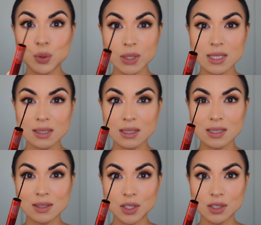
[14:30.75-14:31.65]

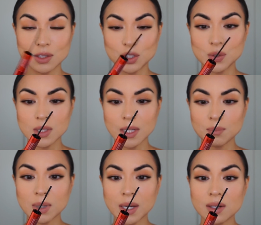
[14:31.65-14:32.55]
recently started
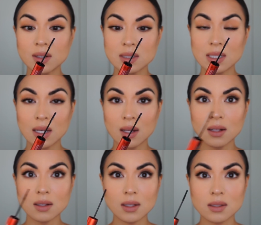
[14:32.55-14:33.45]
using by
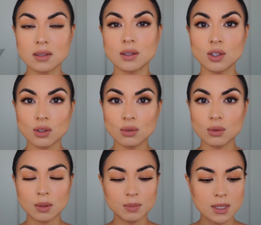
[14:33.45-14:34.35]
Ardell. Is the
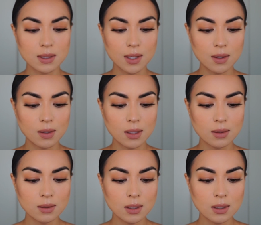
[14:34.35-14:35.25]
new mascara.